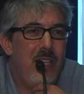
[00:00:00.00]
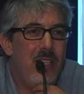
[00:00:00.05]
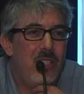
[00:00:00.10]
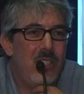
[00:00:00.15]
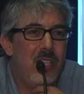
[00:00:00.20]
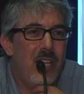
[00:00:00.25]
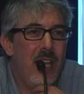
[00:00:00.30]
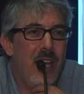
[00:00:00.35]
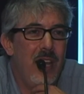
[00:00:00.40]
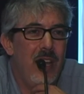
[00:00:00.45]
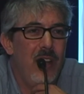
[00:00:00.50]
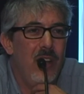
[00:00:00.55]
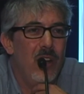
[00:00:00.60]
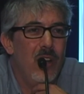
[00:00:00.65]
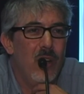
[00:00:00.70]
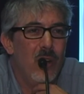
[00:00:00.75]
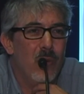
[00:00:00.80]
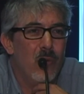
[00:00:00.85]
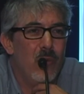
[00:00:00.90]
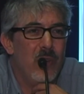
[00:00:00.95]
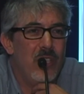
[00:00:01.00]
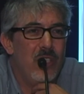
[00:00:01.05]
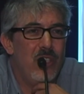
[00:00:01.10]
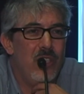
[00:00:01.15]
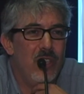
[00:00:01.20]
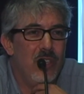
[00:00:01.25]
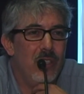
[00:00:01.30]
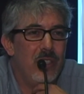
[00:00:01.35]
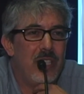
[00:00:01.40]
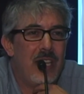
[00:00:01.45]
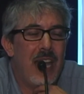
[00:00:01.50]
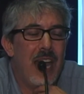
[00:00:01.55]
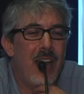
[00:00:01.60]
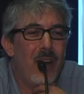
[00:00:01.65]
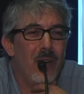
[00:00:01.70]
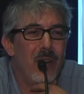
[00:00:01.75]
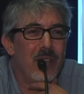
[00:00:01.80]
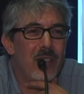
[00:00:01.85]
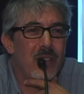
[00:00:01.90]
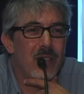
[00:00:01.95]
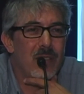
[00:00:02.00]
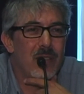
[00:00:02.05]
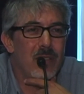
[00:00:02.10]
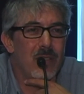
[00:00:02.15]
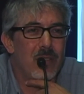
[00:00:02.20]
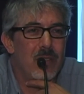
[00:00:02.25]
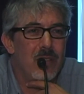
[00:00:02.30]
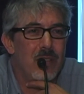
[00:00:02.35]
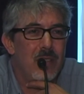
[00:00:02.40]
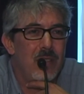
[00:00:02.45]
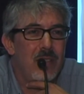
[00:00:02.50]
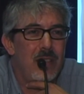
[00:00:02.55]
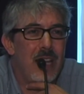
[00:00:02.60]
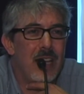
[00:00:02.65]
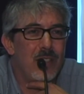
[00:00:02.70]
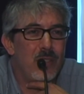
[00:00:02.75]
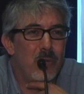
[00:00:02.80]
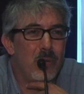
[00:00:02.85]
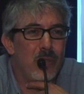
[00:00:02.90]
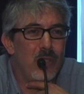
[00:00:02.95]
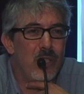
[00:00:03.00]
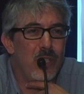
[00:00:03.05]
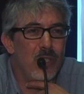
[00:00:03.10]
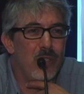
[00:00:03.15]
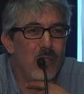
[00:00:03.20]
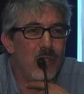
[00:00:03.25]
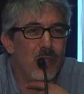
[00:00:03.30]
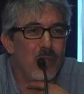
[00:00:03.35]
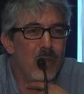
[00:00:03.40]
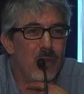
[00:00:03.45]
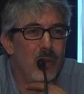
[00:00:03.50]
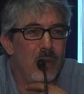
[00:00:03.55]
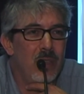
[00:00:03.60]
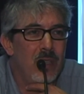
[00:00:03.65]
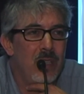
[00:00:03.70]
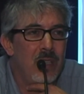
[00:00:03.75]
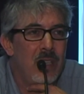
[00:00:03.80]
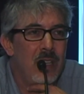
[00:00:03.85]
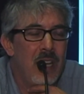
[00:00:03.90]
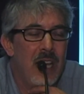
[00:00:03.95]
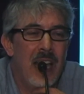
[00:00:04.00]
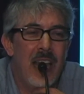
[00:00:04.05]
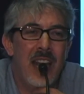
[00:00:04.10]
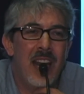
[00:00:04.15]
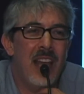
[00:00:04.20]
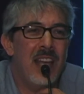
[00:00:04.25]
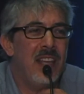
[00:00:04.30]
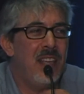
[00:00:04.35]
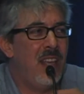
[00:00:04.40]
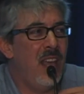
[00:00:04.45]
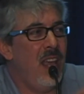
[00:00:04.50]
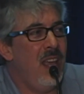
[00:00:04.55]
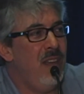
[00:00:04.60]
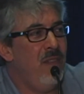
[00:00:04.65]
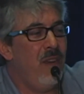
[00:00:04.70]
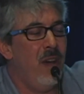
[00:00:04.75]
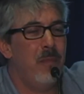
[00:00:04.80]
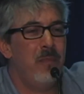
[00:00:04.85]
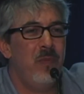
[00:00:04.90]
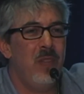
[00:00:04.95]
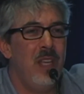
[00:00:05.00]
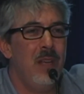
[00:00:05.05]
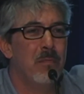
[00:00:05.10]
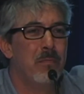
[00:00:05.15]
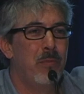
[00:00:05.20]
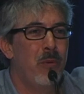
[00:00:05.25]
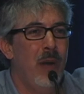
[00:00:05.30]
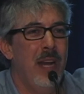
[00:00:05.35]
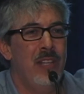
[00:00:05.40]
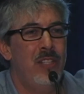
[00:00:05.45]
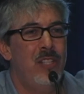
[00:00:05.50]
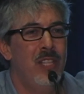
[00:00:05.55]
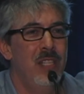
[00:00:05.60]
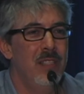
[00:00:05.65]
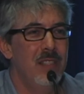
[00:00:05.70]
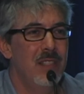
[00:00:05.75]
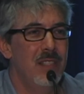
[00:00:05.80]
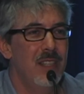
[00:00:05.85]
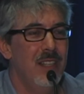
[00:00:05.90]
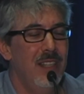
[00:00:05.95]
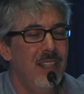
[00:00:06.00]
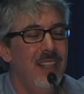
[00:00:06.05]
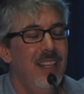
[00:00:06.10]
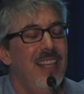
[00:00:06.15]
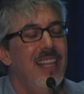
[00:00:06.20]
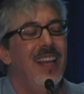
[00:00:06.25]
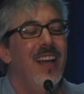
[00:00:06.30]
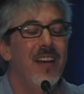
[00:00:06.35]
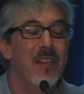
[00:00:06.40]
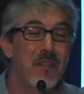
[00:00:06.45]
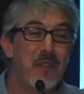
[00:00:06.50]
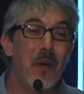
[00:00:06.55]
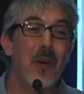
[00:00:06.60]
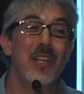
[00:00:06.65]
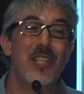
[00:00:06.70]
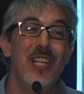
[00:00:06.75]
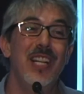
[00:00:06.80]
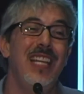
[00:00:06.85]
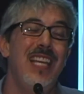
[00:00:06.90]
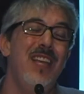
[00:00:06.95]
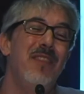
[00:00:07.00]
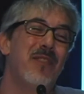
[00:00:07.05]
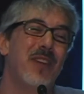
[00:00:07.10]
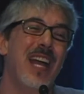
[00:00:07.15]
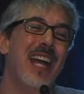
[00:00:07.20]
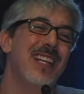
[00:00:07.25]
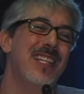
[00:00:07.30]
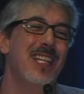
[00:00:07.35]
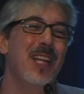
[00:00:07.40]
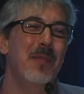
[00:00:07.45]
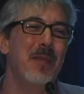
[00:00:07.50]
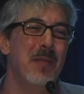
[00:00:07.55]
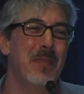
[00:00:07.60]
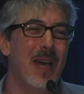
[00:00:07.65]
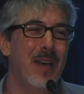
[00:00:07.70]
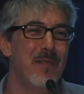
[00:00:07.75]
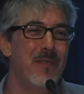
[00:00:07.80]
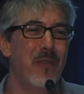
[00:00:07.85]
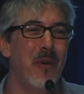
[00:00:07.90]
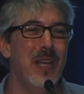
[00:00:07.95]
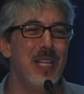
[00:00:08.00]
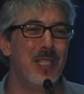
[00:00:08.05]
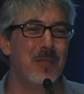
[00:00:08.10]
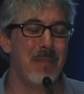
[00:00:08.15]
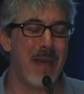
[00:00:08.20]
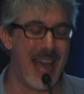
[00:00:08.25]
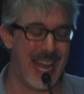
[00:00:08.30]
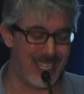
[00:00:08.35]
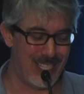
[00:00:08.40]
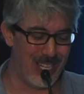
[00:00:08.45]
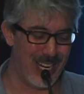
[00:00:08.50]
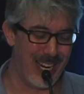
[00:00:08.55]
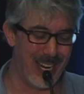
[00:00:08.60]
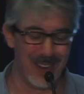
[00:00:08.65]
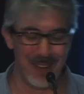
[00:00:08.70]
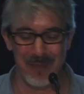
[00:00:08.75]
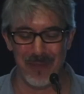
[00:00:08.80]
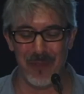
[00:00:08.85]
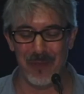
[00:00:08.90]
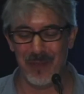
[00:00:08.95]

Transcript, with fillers: he said, Original characters. That's what you do. And I gave up the impressions. Unfortunately, he forgot to tell me about voice matching and